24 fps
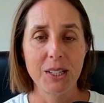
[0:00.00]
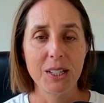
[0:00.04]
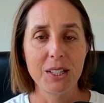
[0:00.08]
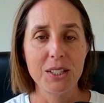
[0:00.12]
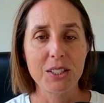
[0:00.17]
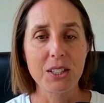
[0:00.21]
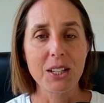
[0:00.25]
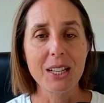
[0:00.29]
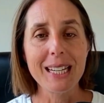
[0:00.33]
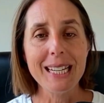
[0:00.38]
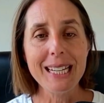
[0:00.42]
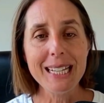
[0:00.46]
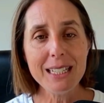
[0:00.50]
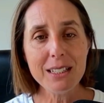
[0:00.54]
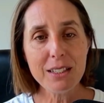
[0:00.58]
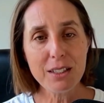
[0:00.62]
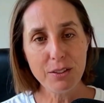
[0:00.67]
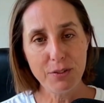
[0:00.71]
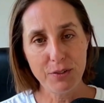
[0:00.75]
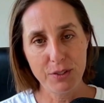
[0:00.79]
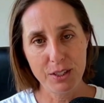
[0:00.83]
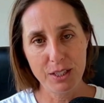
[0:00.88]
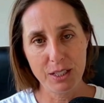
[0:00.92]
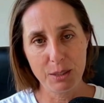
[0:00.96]
So here's the
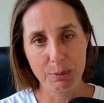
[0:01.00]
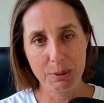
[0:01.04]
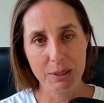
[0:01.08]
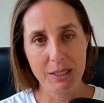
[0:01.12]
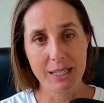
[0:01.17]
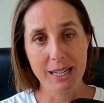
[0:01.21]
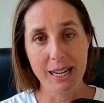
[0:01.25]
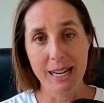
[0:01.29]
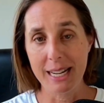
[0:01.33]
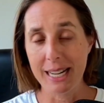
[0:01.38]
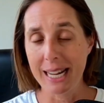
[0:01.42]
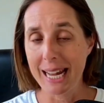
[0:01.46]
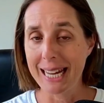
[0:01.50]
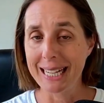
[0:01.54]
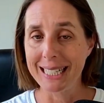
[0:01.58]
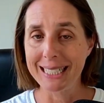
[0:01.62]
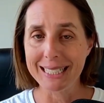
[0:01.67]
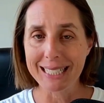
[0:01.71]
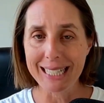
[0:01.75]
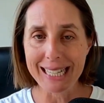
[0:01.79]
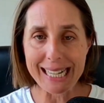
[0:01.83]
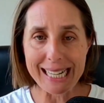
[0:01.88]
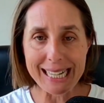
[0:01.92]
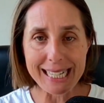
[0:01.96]
first mistake, and
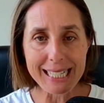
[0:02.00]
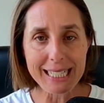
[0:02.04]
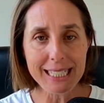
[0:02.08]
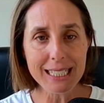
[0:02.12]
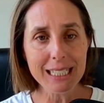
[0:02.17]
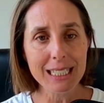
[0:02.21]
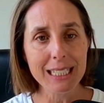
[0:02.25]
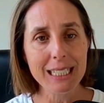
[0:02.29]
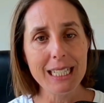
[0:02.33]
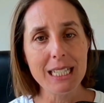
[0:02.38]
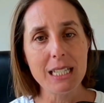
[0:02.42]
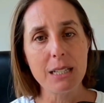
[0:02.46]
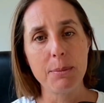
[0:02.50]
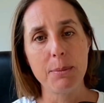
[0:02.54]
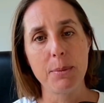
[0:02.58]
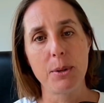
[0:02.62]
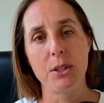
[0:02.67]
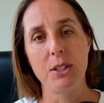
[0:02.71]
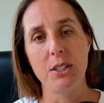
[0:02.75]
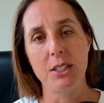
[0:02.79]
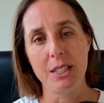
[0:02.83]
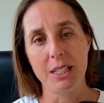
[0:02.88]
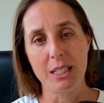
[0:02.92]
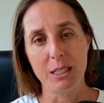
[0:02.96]
it's easily the
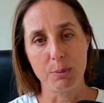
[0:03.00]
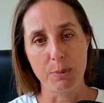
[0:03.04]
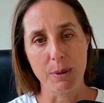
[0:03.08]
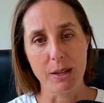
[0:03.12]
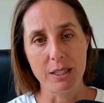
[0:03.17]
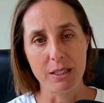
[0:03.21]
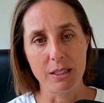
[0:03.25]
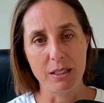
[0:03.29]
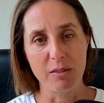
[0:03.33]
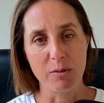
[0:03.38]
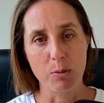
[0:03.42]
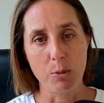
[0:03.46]
most expensive